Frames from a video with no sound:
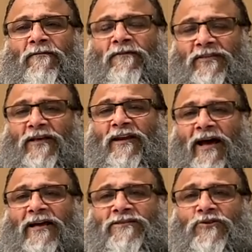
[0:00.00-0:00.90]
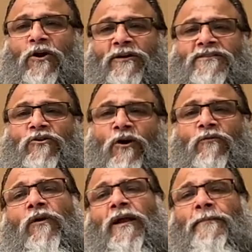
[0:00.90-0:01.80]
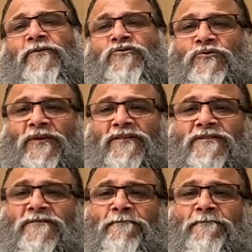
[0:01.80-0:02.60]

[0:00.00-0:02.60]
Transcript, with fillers: when the last thought is gone what happens to us